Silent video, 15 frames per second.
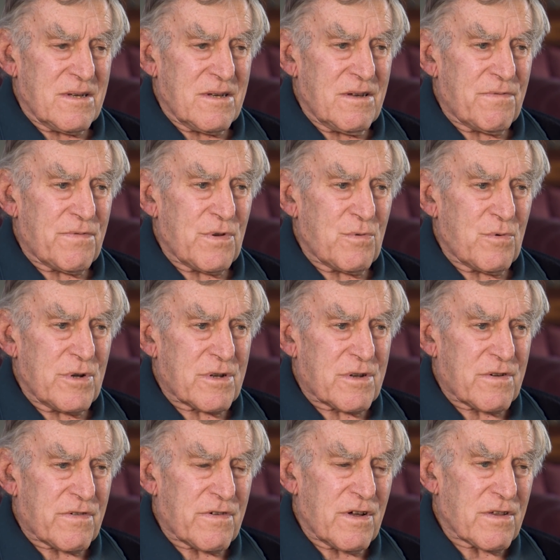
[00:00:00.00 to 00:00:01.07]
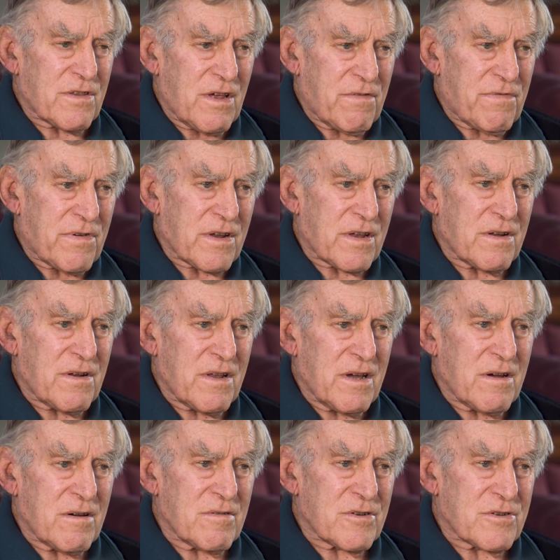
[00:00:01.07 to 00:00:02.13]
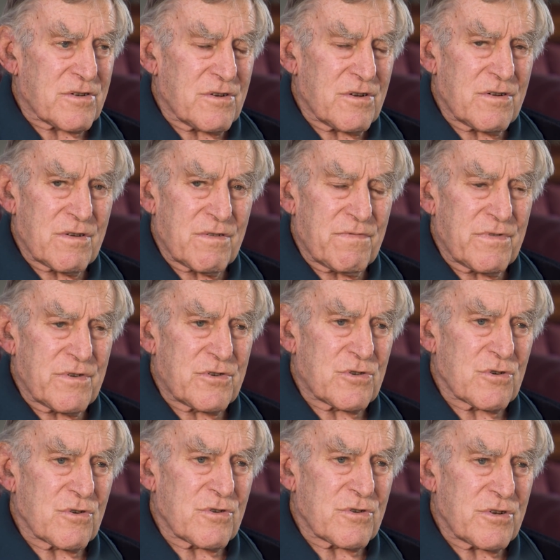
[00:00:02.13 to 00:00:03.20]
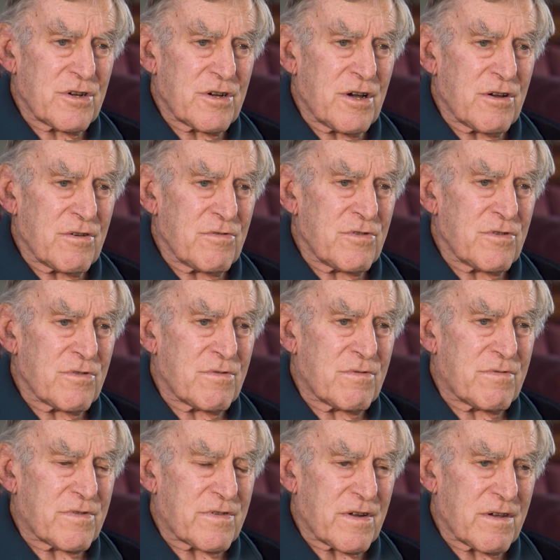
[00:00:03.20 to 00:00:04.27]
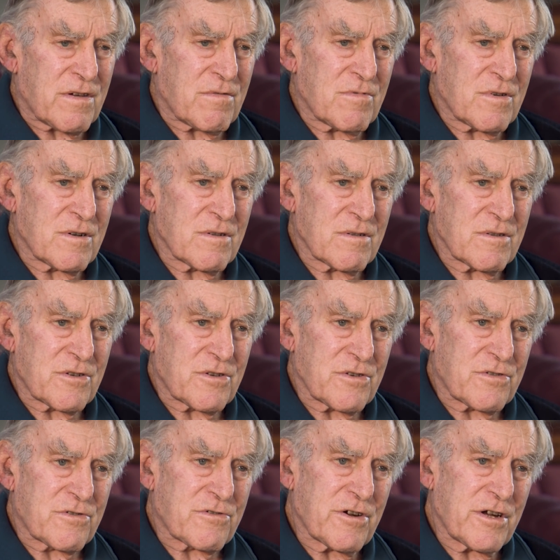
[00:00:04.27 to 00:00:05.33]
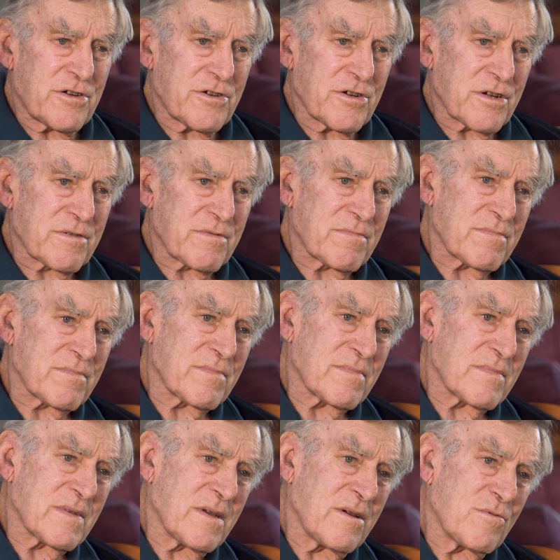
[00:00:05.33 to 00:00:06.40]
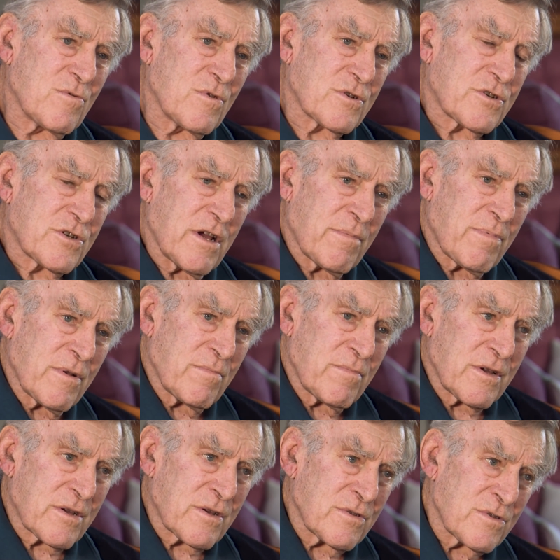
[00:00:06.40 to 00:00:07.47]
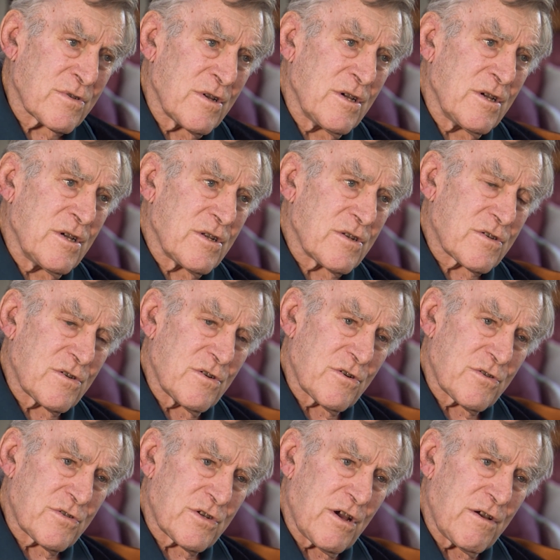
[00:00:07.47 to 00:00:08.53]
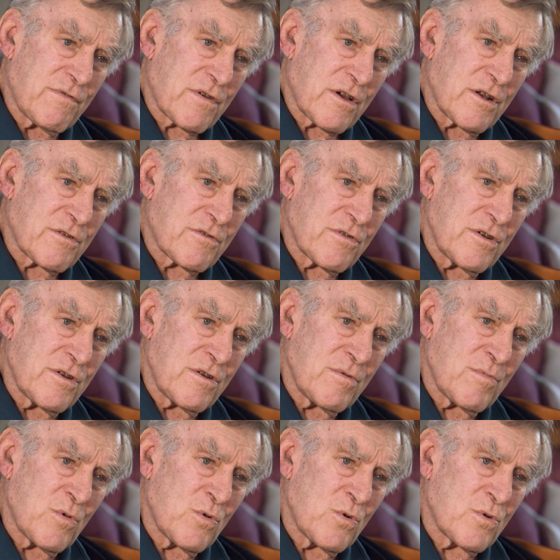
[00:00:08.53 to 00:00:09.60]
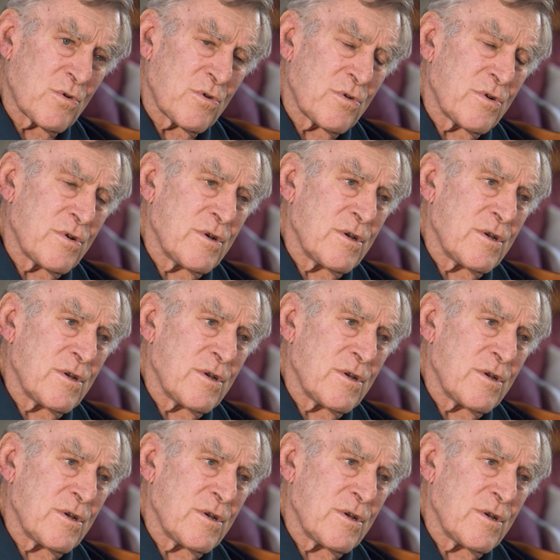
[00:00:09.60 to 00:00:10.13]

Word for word: if you went to South Africa now as an individual on your own, you'd say, well, this is tragic. What's happened, because it's not a safe country anymore, and